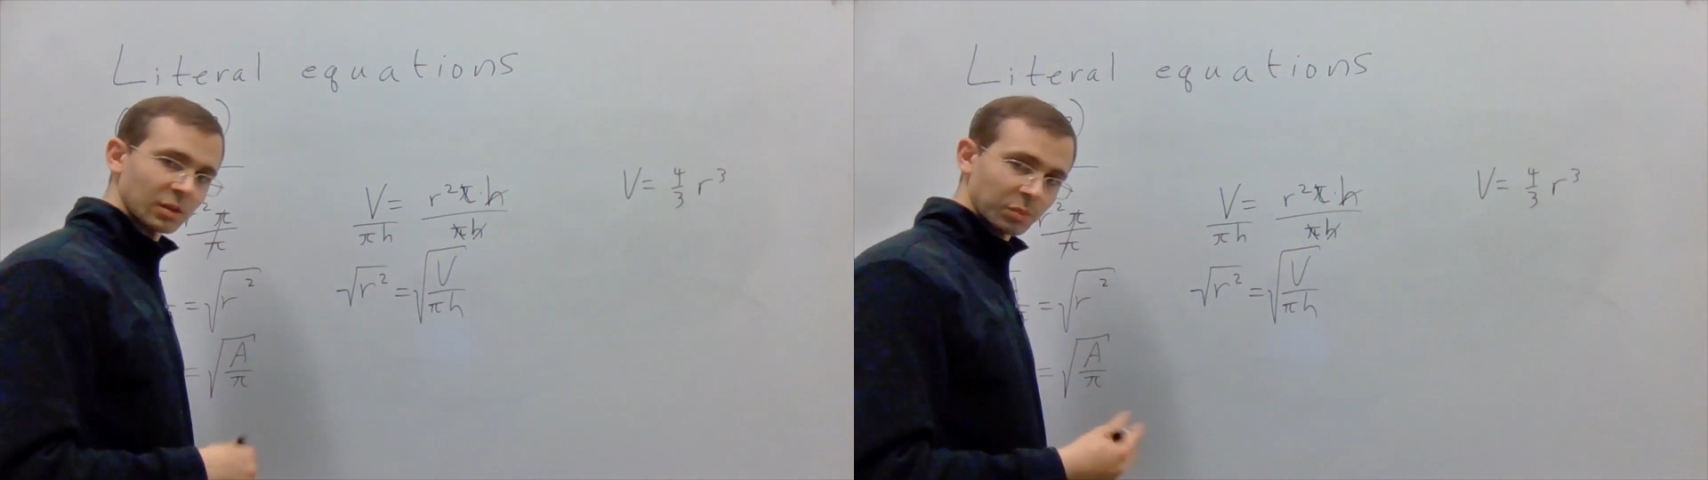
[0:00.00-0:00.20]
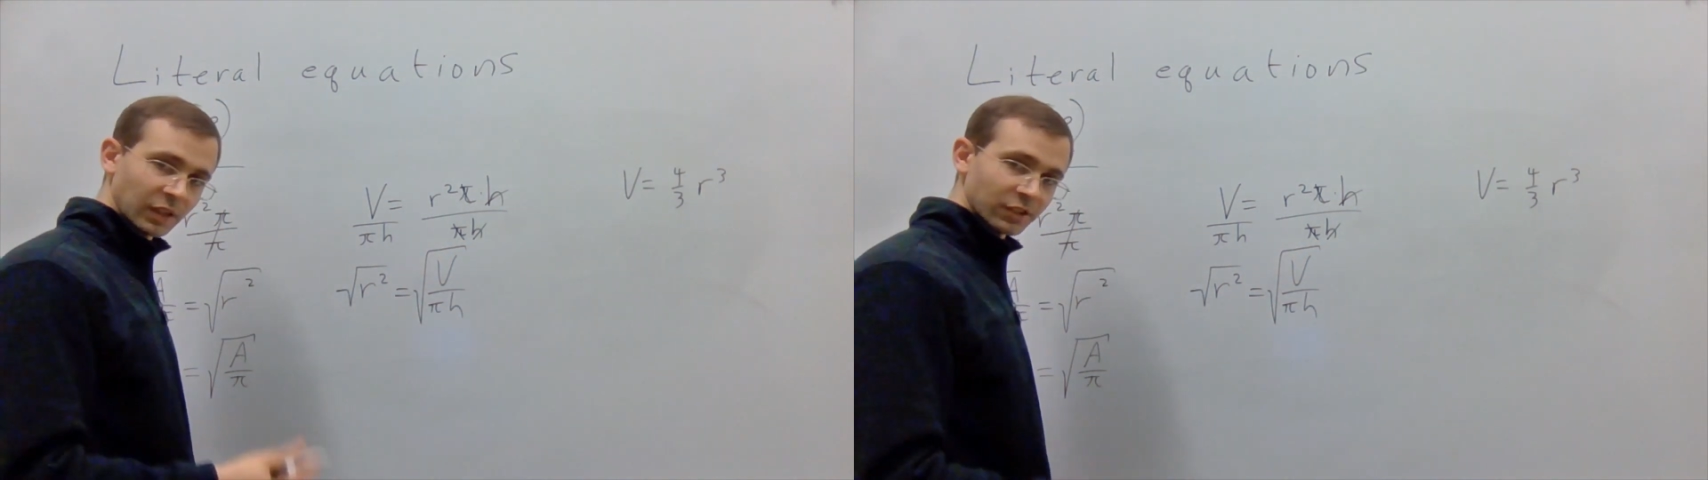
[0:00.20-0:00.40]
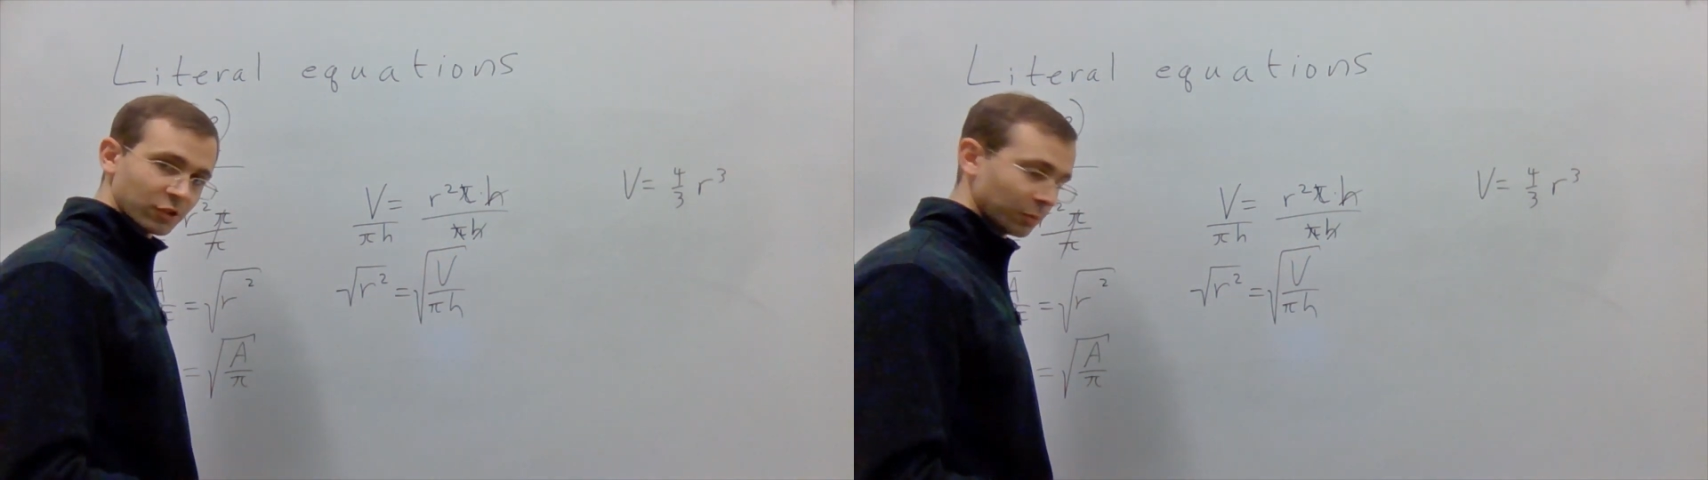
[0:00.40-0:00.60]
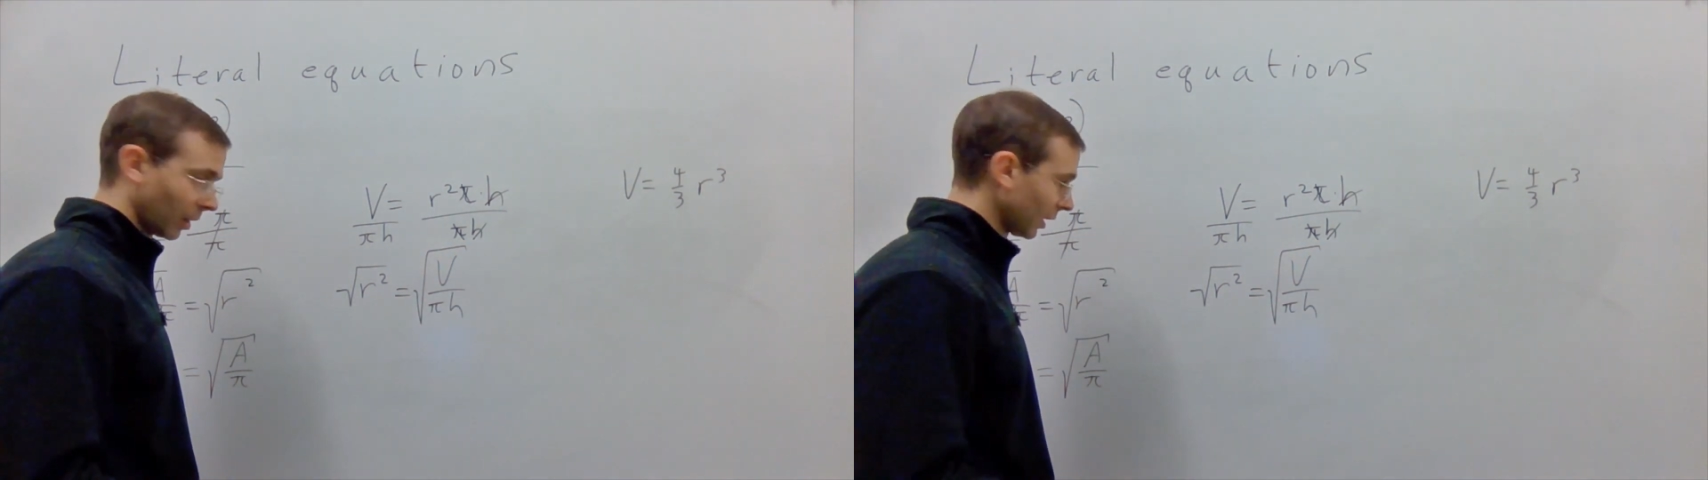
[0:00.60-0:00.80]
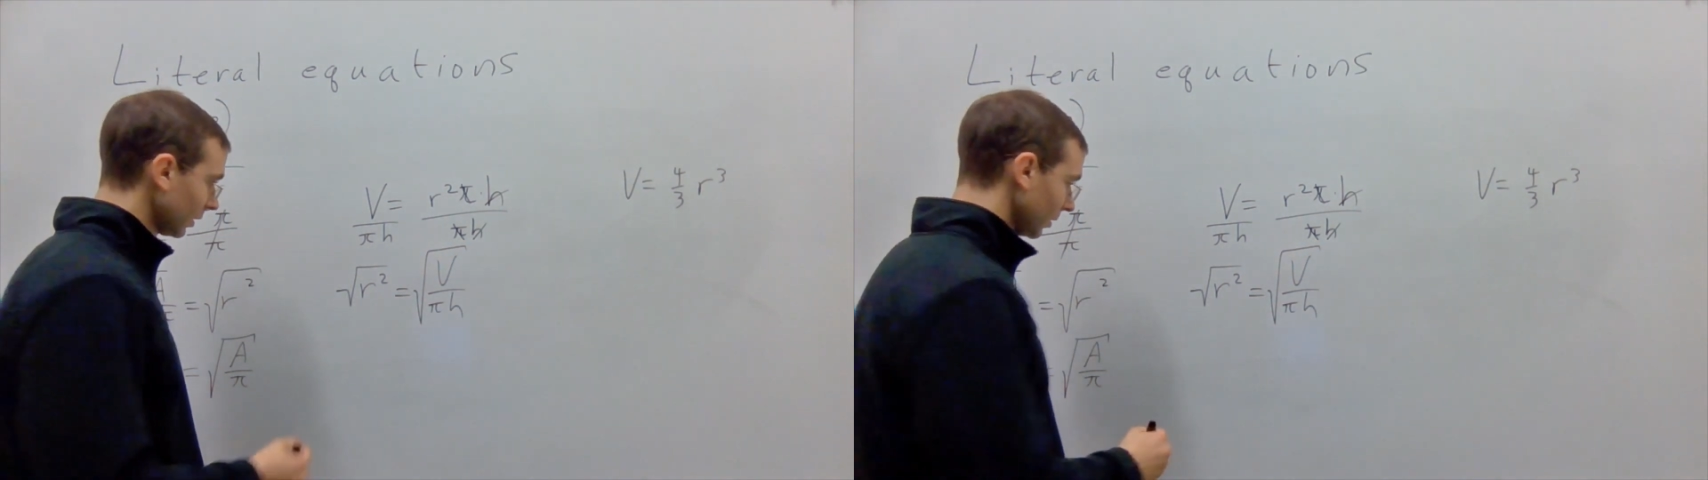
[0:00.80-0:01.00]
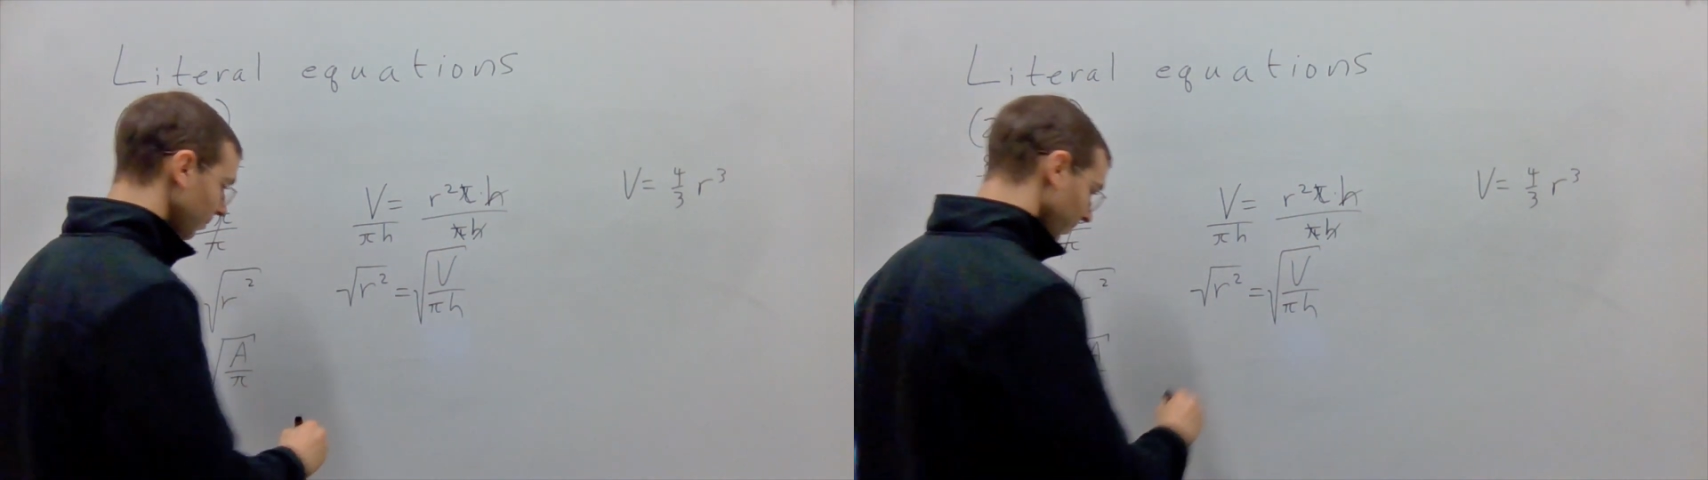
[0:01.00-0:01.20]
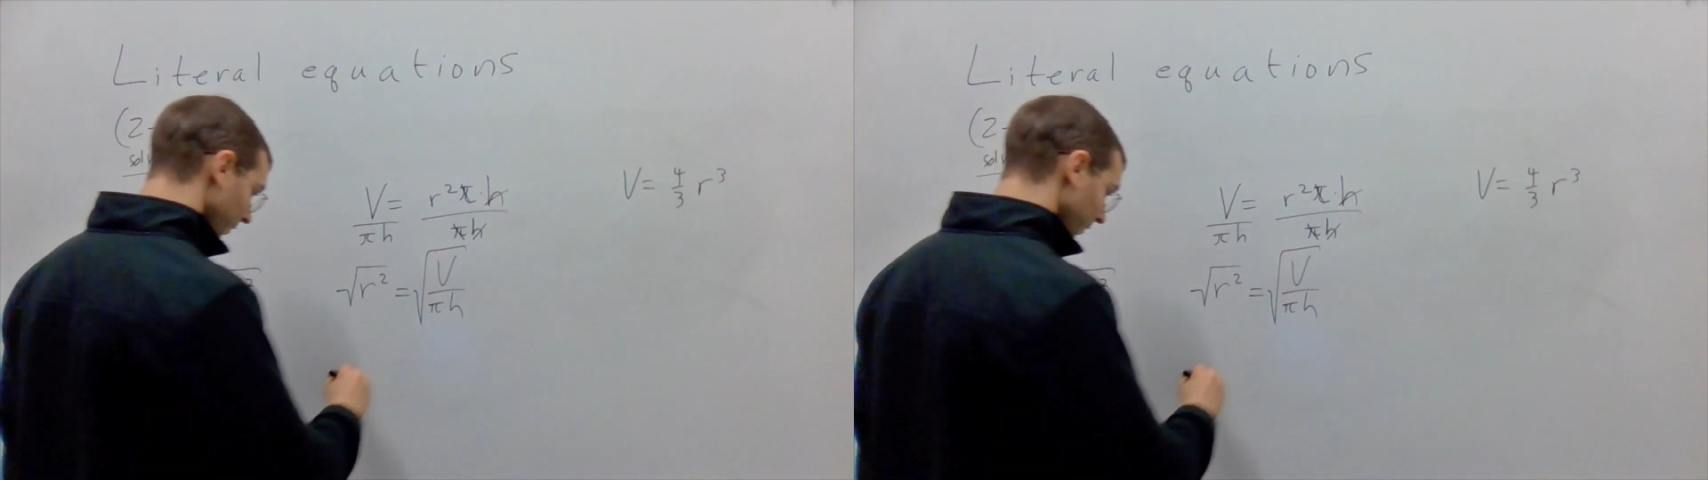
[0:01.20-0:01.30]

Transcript: the plus or minus,